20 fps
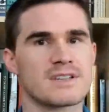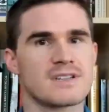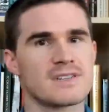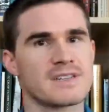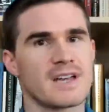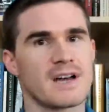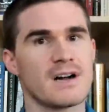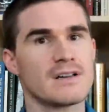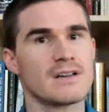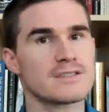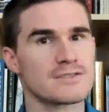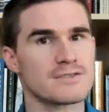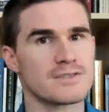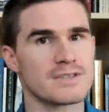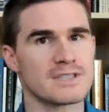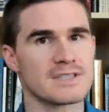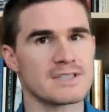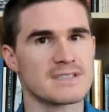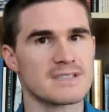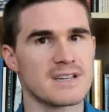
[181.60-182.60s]
on the
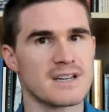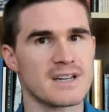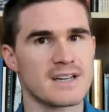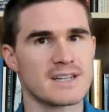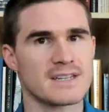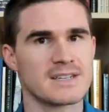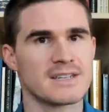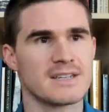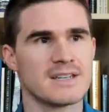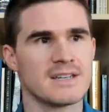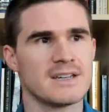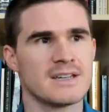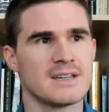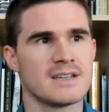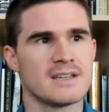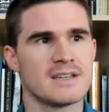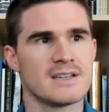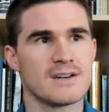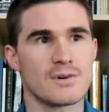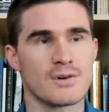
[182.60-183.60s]
Austrian side
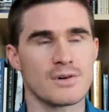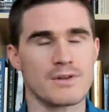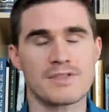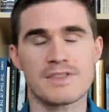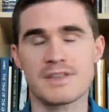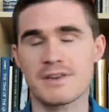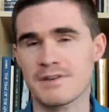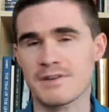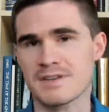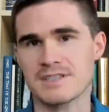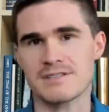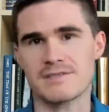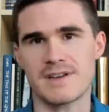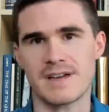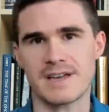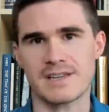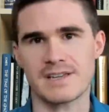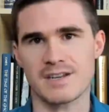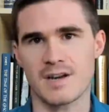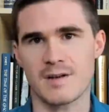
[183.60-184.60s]
or theories of
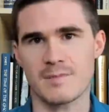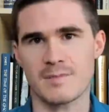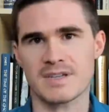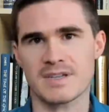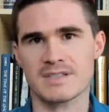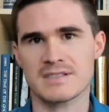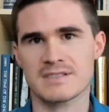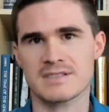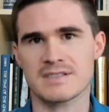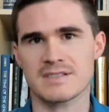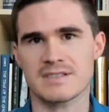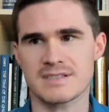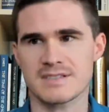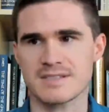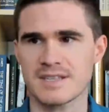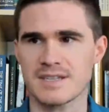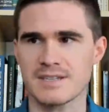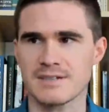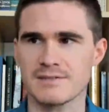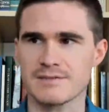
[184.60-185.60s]
economics
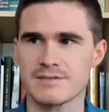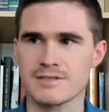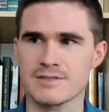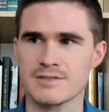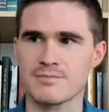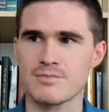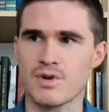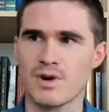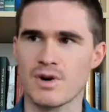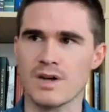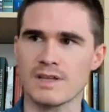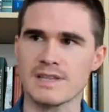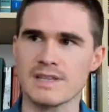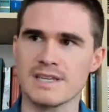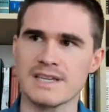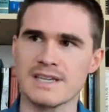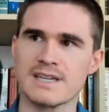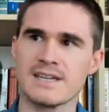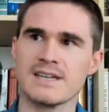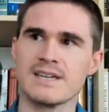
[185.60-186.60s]
instead of just
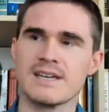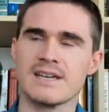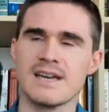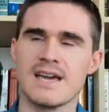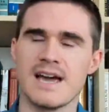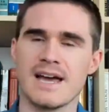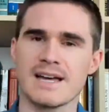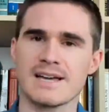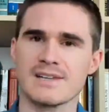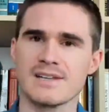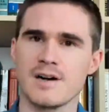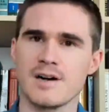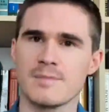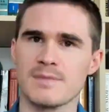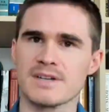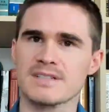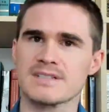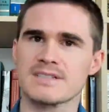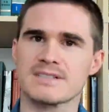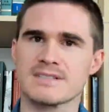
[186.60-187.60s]
broadly
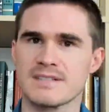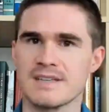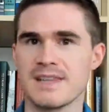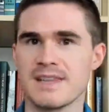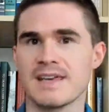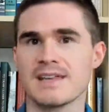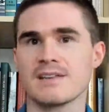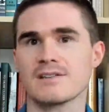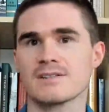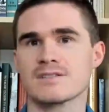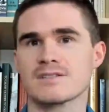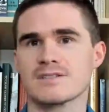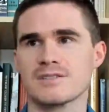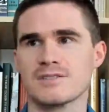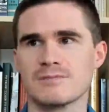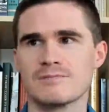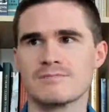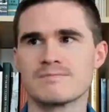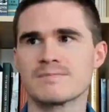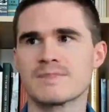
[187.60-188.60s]
economics. And that
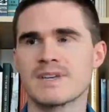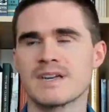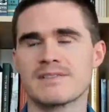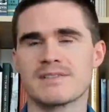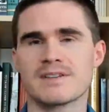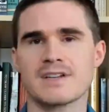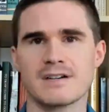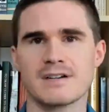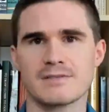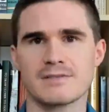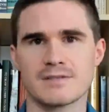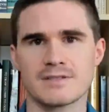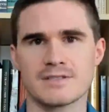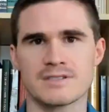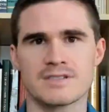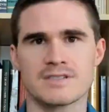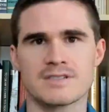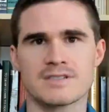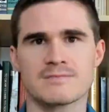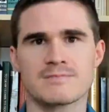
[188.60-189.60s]
also kind of
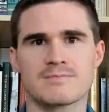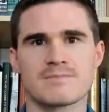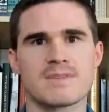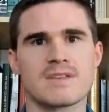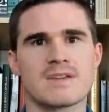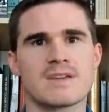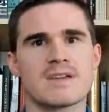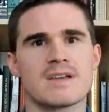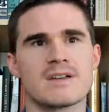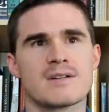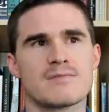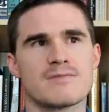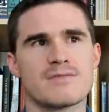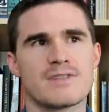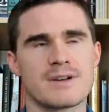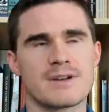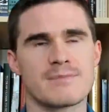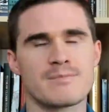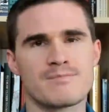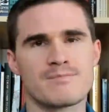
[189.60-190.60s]
covers
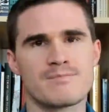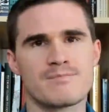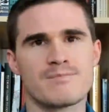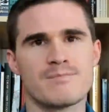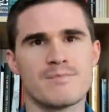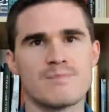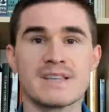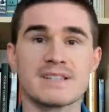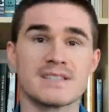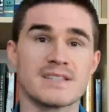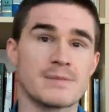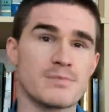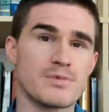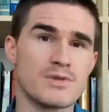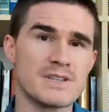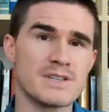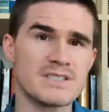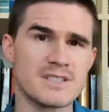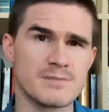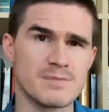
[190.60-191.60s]
very basic
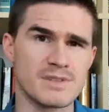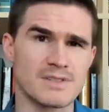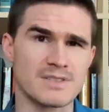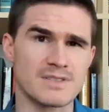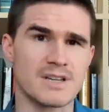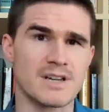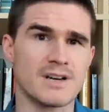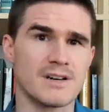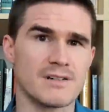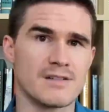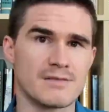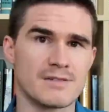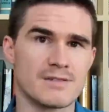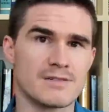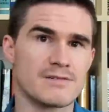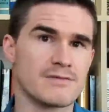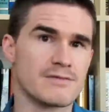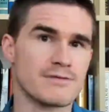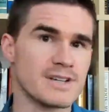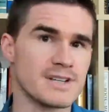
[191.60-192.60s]
principles of
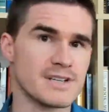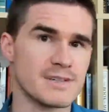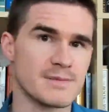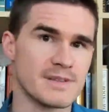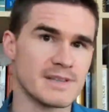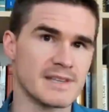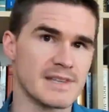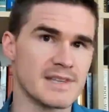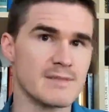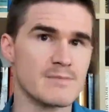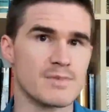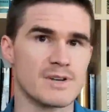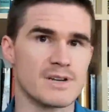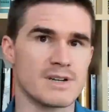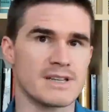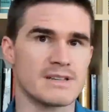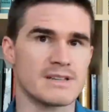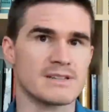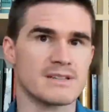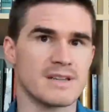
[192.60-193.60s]
freedom and
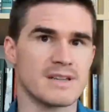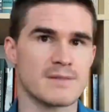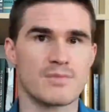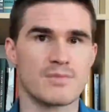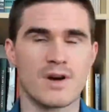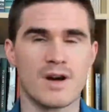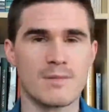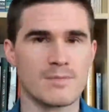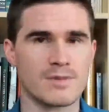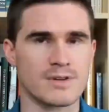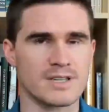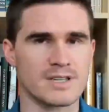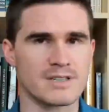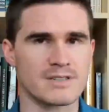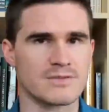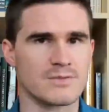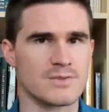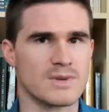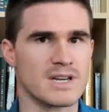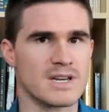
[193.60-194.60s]
liberty and property
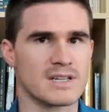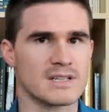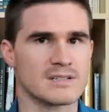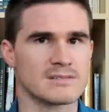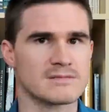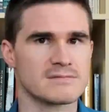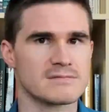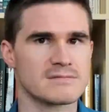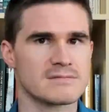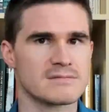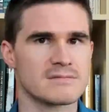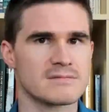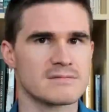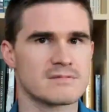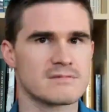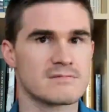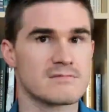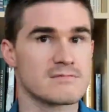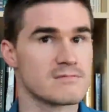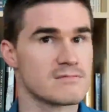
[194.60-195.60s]
as well,
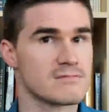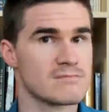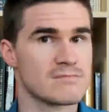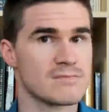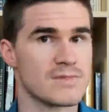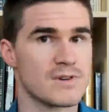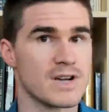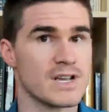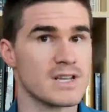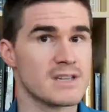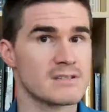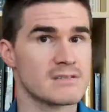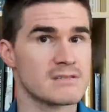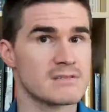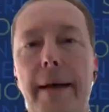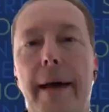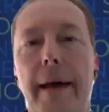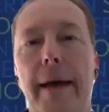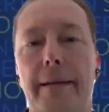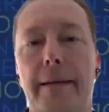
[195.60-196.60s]
right?
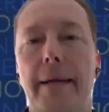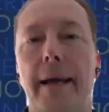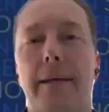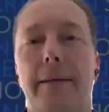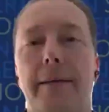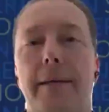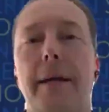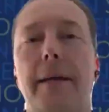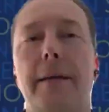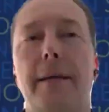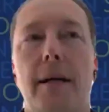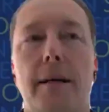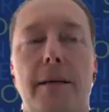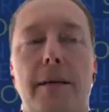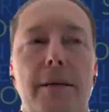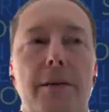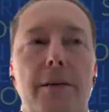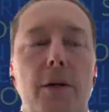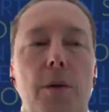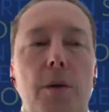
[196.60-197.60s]

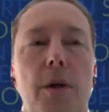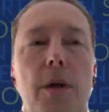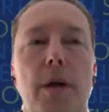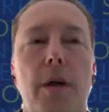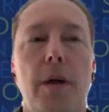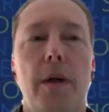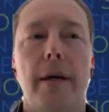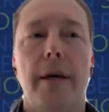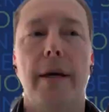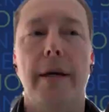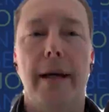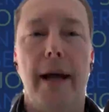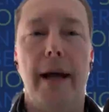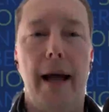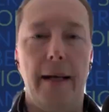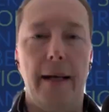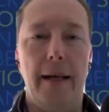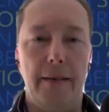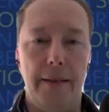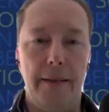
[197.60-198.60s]
Exactly. So in
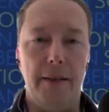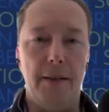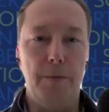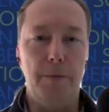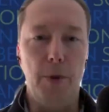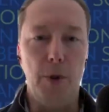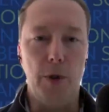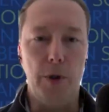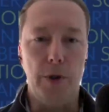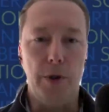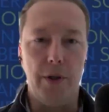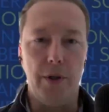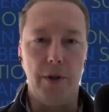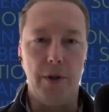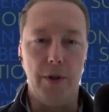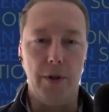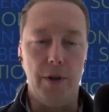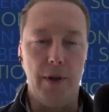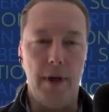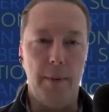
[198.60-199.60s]
Hazlitt's book,
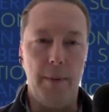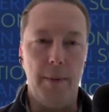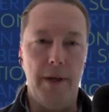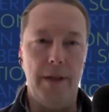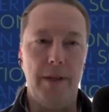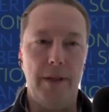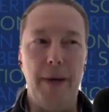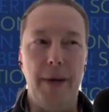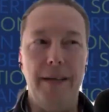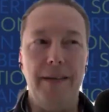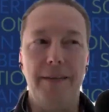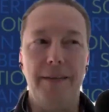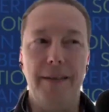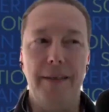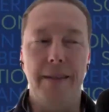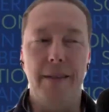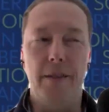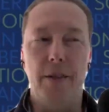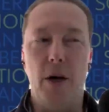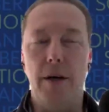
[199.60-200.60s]
I mean, he's
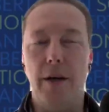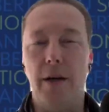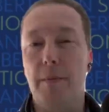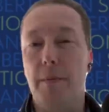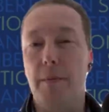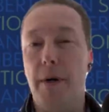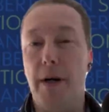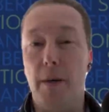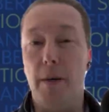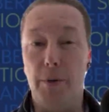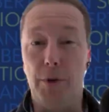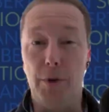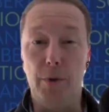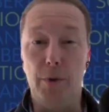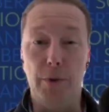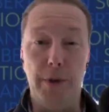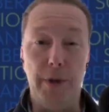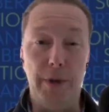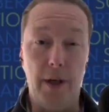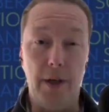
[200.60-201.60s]
basically talking about
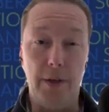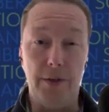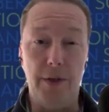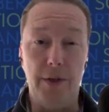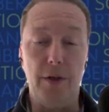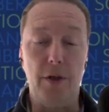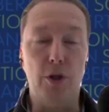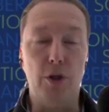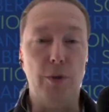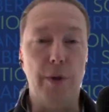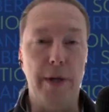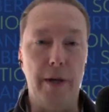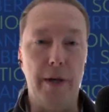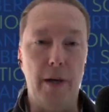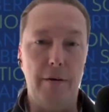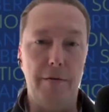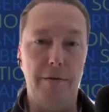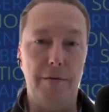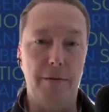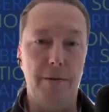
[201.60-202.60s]
opportunity cost and the
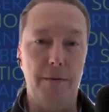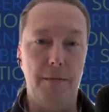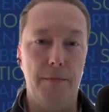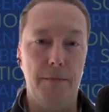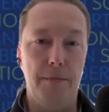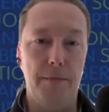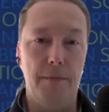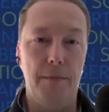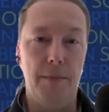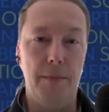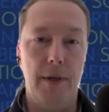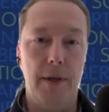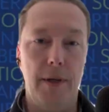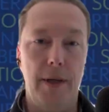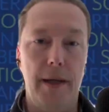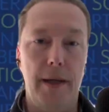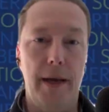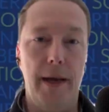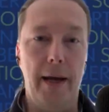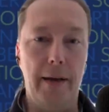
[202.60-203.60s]
trade-off
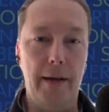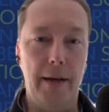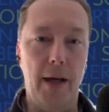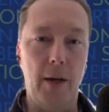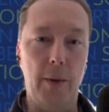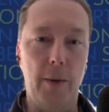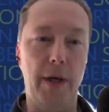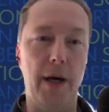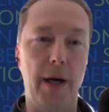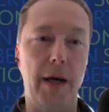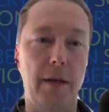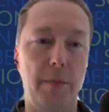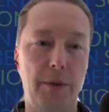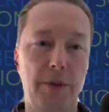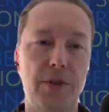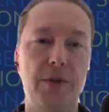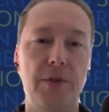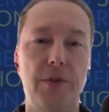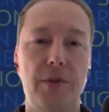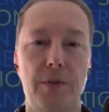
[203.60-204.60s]
and how
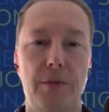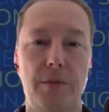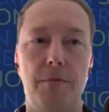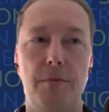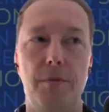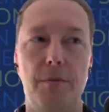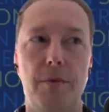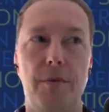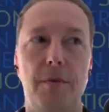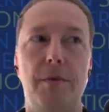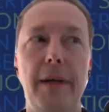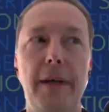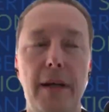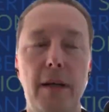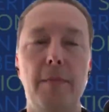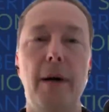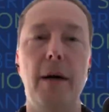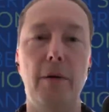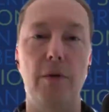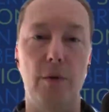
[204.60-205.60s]
economists think
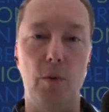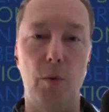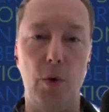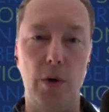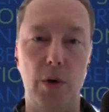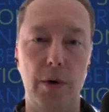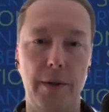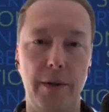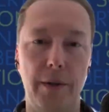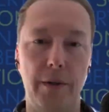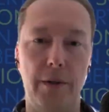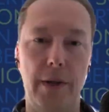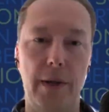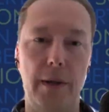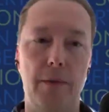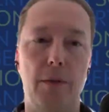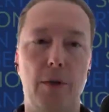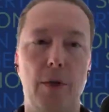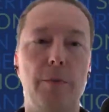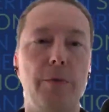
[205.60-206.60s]
about the world in
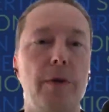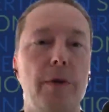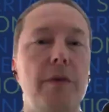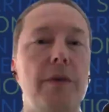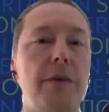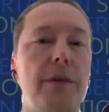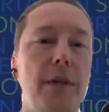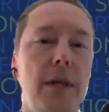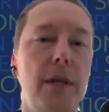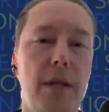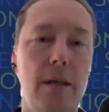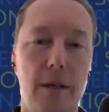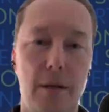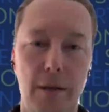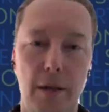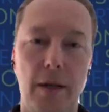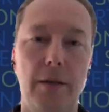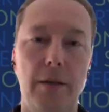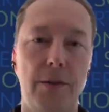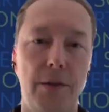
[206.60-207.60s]
terms of the seen and
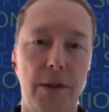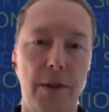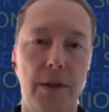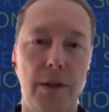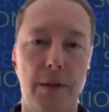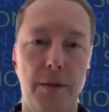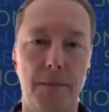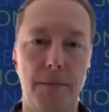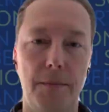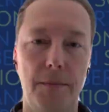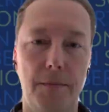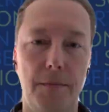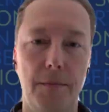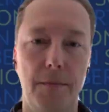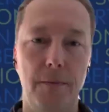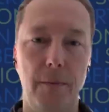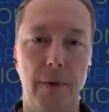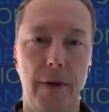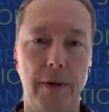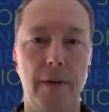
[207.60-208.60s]
the unseen,
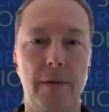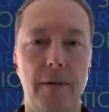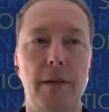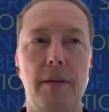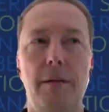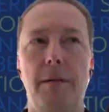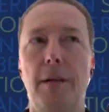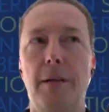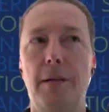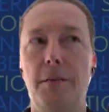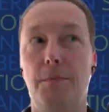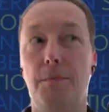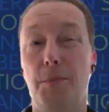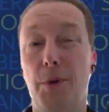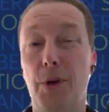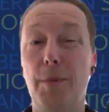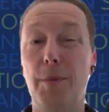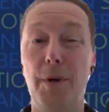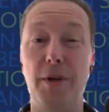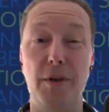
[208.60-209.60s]
right? And that's
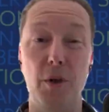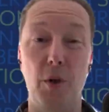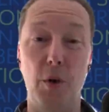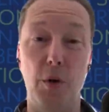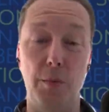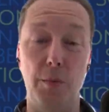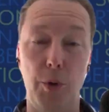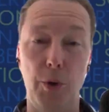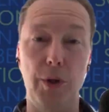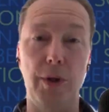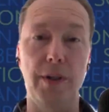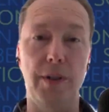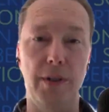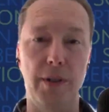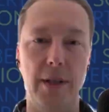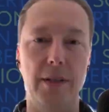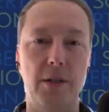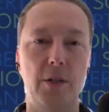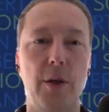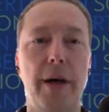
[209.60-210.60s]
pretty much the whole book
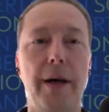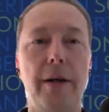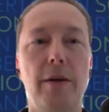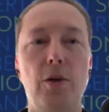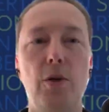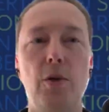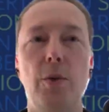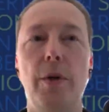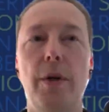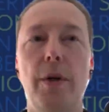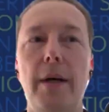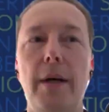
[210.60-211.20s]
is trying to